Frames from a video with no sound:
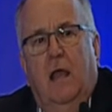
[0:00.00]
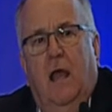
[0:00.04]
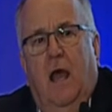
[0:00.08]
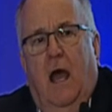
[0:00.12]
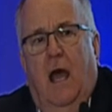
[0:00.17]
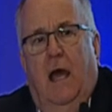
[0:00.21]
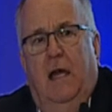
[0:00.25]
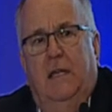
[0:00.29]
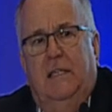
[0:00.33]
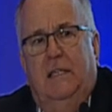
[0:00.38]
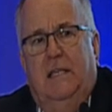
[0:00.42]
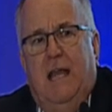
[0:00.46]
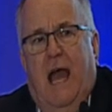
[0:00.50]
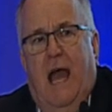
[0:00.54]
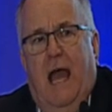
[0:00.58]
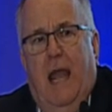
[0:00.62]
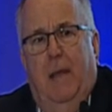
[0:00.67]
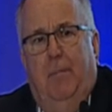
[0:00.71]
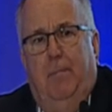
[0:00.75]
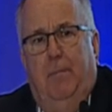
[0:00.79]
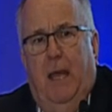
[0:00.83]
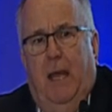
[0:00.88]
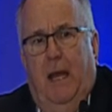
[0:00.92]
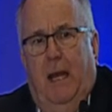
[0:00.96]

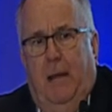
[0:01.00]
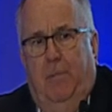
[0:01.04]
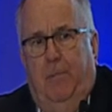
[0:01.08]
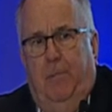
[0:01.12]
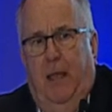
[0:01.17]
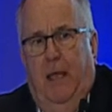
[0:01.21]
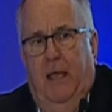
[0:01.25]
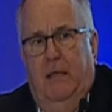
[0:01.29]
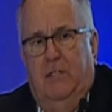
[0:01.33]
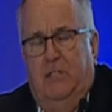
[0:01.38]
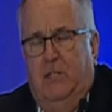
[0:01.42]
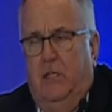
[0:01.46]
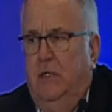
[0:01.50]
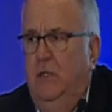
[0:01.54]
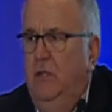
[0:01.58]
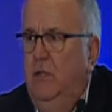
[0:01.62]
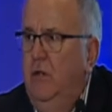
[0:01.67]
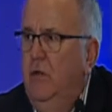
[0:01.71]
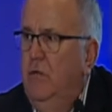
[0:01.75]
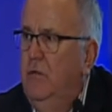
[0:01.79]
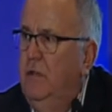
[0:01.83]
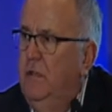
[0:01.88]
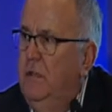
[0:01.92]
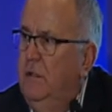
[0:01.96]
diabetic patient.
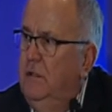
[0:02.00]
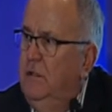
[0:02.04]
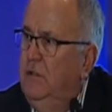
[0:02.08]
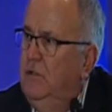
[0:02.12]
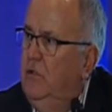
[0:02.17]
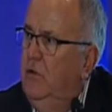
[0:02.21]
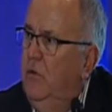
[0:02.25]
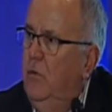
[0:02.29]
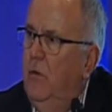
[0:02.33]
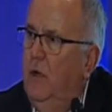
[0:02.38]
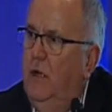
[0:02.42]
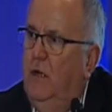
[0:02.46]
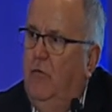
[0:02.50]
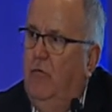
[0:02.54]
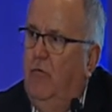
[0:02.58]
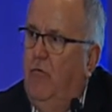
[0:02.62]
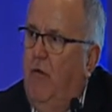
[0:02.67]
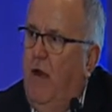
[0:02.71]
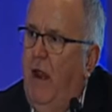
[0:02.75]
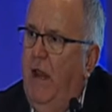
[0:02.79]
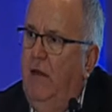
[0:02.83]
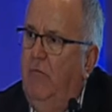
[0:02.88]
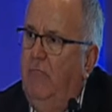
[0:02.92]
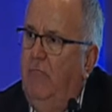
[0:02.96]
You can do a
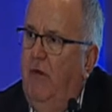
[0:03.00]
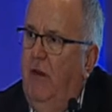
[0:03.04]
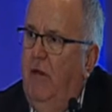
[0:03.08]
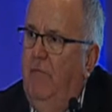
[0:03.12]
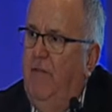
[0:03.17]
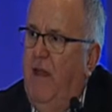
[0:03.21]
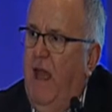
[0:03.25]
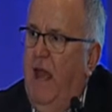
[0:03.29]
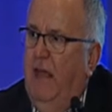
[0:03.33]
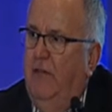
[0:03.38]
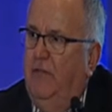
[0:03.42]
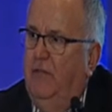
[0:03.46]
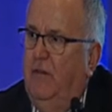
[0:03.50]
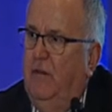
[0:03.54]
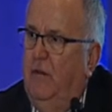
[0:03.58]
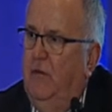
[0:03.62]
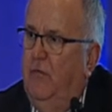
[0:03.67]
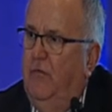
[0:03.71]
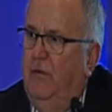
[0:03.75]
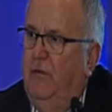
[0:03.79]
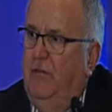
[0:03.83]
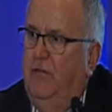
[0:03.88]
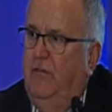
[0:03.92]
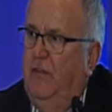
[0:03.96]
great
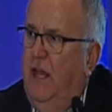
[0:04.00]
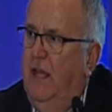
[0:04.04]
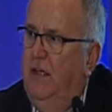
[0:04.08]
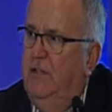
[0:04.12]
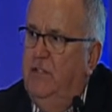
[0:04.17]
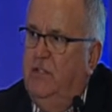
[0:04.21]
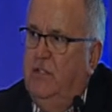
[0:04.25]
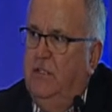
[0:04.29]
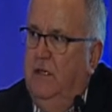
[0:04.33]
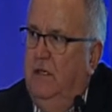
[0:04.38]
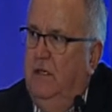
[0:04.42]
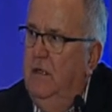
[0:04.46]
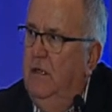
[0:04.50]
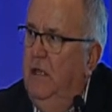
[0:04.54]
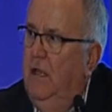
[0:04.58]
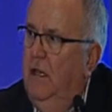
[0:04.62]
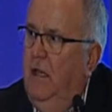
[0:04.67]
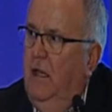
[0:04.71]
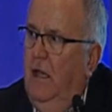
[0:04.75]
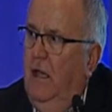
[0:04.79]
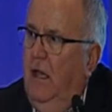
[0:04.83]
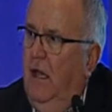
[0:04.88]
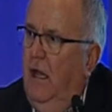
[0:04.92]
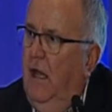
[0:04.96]
revascularization,
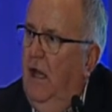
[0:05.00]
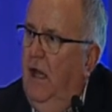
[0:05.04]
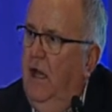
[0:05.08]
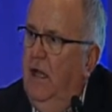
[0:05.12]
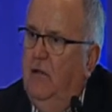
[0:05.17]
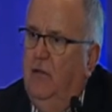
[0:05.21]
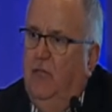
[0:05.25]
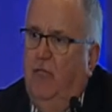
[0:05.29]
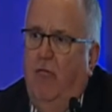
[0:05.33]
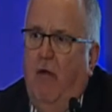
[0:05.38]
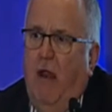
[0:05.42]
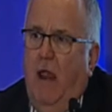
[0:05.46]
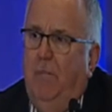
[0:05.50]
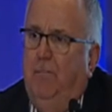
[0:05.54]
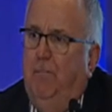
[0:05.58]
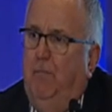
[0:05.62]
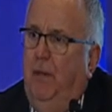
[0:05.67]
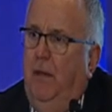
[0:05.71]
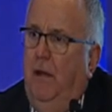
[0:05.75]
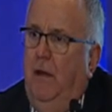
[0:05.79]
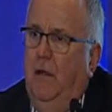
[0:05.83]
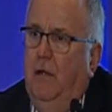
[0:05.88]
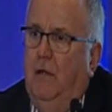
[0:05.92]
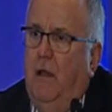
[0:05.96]
great
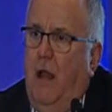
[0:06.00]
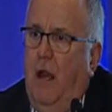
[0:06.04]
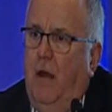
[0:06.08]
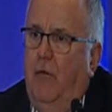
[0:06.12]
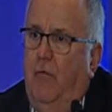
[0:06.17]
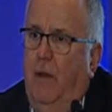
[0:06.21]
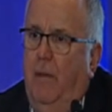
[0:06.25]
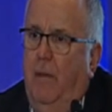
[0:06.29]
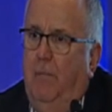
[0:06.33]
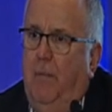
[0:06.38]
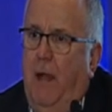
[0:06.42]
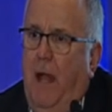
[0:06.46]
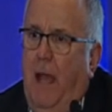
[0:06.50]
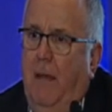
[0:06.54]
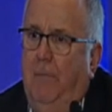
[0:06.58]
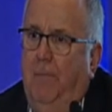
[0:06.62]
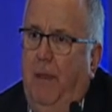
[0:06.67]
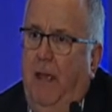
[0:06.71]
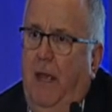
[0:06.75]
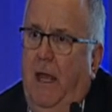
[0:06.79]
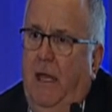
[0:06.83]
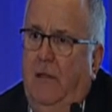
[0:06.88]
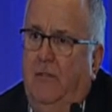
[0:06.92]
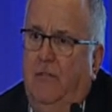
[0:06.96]
pedal artery
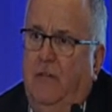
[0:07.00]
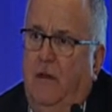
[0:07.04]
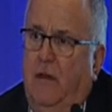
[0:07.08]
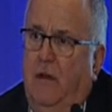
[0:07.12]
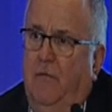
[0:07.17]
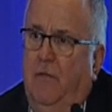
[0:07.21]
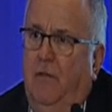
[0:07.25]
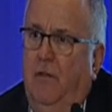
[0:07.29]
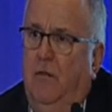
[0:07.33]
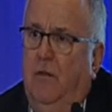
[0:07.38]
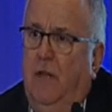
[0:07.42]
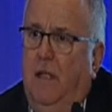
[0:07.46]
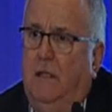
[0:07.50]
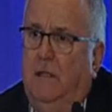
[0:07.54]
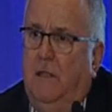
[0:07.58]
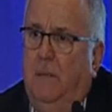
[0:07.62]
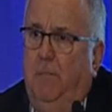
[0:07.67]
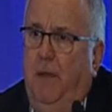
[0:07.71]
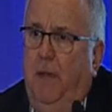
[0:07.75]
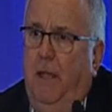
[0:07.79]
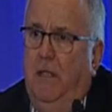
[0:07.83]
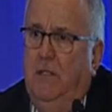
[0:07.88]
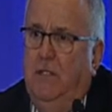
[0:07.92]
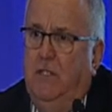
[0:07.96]
bypass, and if you let the
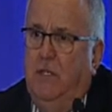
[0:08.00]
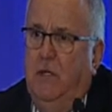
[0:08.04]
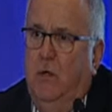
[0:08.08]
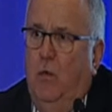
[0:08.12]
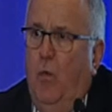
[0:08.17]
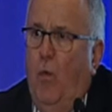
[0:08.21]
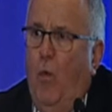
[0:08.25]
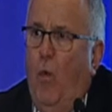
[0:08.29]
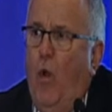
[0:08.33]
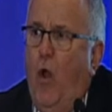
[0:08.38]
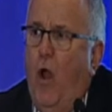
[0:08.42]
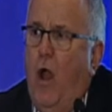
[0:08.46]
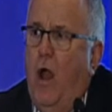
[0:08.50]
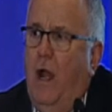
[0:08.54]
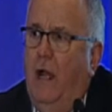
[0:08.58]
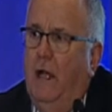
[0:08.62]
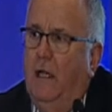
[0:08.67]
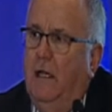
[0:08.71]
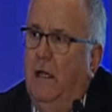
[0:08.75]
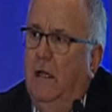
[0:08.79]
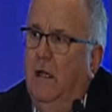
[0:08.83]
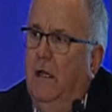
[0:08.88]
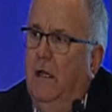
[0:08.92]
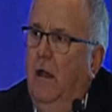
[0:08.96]
patient walk
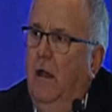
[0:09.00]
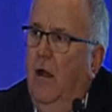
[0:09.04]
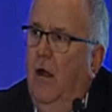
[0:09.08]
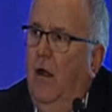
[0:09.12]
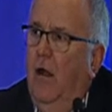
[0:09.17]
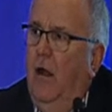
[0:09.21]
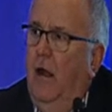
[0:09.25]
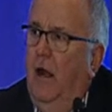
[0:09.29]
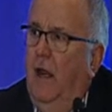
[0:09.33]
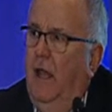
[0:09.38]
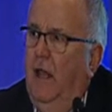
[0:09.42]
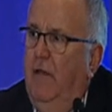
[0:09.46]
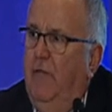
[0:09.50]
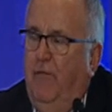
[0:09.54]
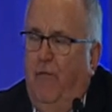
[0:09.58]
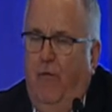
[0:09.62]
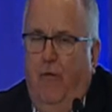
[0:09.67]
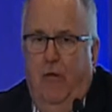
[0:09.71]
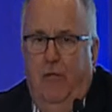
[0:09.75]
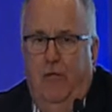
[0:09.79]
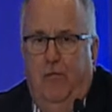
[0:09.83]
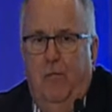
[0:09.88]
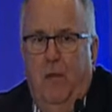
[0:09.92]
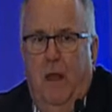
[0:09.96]
on a
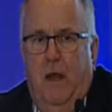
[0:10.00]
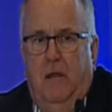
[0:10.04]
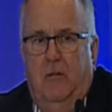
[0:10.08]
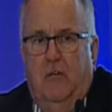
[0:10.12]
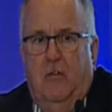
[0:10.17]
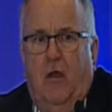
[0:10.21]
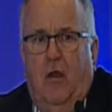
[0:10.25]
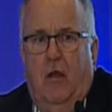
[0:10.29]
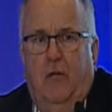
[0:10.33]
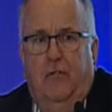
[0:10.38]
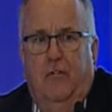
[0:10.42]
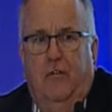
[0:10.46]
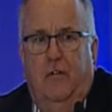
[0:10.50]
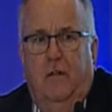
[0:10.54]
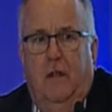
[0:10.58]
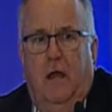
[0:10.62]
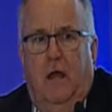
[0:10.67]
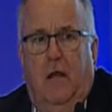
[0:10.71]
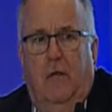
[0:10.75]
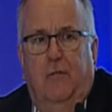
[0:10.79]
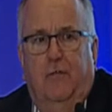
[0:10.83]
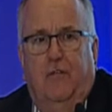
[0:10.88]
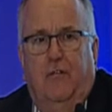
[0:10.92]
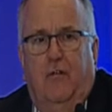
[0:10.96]
first metatarsal
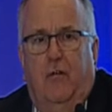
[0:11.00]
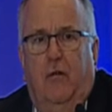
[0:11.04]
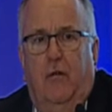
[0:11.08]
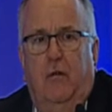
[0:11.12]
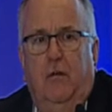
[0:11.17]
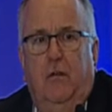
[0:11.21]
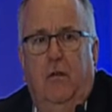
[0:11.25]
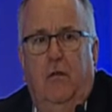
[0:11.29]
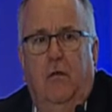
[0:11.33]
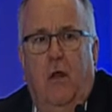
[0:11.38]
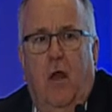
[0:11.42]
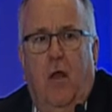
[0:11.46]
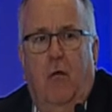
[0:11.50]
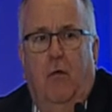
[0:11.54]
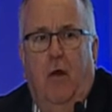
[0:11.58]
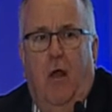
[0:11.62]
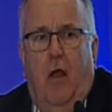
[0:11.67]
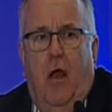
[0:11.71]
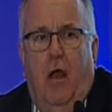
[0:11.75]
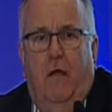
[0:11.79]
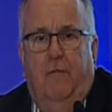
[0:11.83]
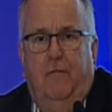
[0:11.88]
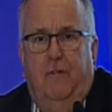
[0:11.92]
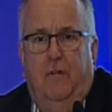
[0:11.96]
ulcer, you don't
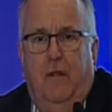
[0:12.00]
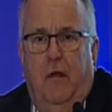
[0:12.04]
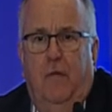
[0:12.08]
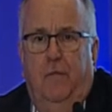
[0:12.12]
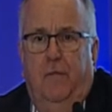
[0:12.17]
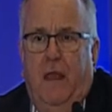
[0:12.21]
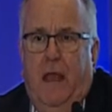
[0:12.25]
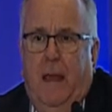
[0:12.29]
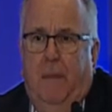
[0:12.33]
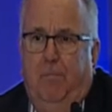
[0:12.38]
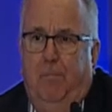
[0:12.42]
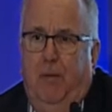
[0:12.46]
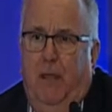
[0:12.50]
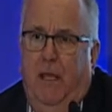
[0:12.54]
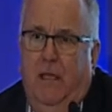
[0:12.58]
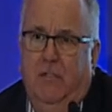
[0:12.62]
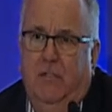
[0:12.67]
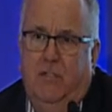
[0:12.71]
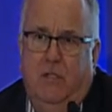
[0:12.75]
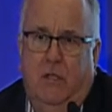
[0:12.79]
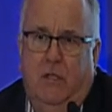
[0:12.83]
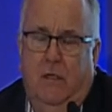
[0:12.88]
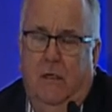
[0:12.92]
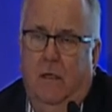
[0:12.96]
offload that
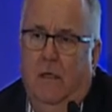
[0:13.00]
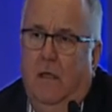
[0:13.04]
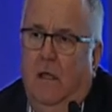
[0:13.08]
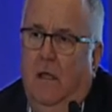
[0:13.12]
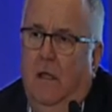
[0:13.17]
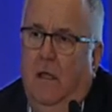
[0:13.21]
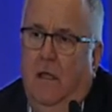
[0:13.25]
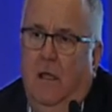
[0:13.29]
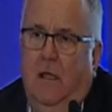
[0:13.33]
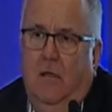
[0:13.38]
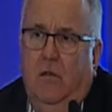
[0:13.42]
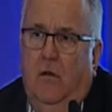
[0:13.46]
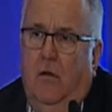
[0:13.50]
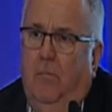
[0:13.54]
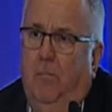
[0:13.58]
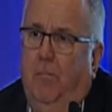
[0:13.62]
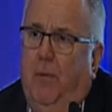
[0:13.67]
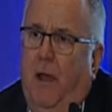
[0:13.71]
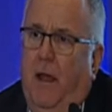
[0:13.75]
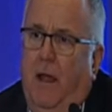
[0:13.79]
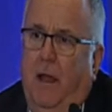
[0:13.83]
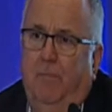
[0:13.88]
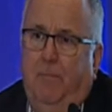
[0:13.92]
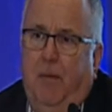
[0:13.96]
patient, your
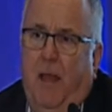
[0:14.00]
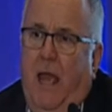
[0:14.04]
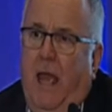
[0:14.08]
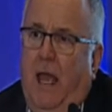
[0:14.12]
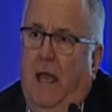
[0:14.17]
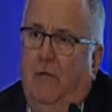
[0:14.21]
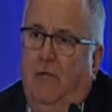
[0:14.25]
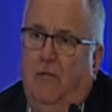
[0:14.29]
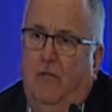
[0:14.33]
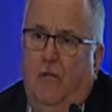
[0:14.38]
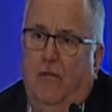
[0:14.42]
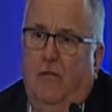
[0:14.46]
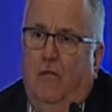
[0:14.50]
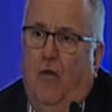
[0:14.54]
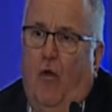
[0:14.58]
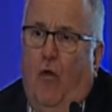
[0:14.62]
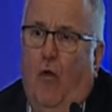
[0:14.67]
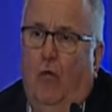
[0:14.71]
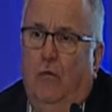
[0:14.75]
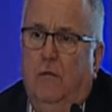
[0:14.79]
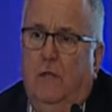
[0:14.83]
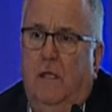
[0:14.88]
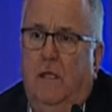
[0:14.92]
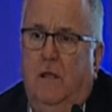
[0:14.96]
bypass is
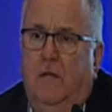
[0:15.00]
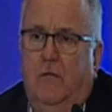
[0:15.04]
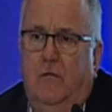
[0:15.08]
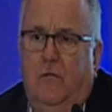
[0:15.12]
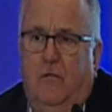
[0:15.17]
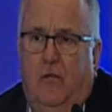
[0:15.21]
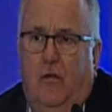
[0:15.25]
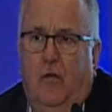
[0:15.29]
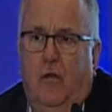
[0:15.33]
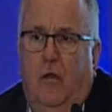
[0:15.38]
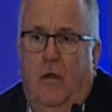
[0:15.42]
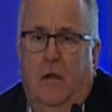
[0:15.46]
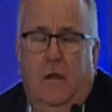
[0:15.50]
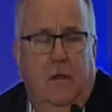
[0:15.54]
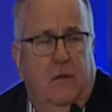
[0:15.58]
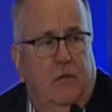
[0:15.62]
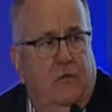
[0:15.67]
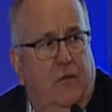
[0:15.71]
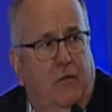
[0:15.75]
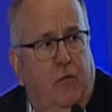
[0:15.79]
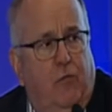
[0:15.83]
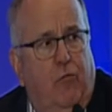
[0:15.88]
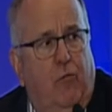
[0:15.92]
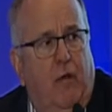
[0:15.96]
only as good as
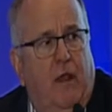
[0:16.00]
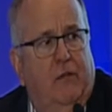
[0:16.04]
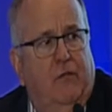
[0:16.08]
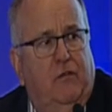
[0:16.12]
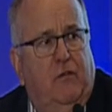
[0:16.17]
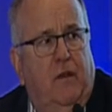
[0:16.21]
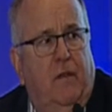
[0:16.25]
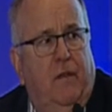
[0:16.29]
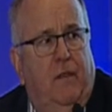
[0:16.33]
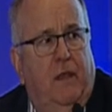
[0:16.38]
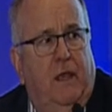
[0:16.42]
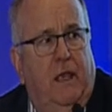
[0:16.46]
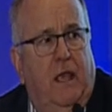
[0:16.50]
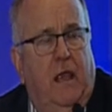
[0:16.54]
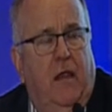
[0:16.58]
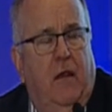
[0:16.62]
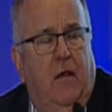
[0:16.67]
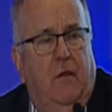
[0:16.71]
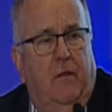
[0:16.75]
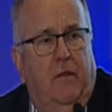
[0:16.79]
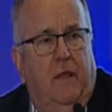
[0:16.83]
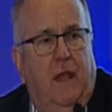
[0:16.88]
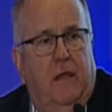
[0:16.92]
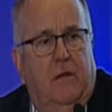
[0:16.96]
the rest of the
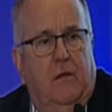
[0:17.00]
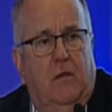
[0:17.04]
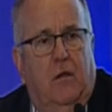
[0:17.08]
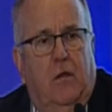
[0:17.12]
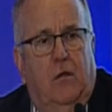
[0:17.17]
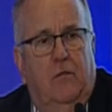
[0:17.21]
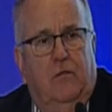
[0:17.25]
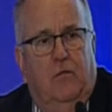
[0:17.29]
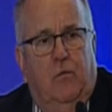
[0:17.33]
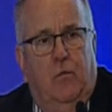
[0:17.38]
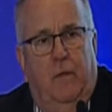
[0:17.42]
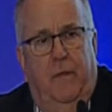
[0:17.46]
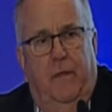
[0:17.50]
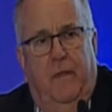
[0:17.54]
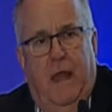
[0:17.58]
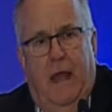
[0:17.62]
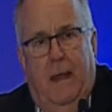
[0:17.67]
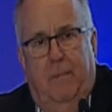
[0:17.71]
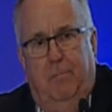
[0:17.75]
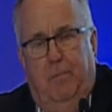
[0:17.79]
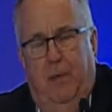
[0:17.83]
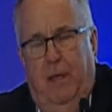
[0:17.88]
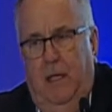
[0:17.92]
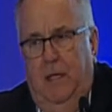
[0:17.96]
care that goes with
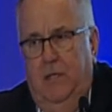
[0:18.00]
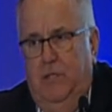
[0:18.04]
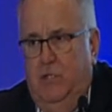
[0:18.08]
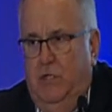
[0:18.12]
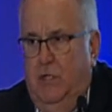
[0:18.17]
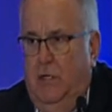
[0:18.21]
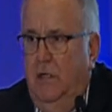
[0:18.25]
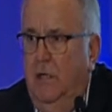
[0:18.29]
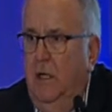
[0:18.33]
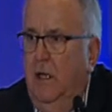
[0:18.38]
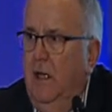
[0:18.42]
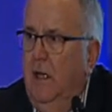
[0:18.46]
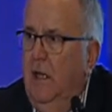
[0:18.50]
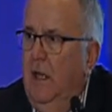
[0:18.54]
that patient.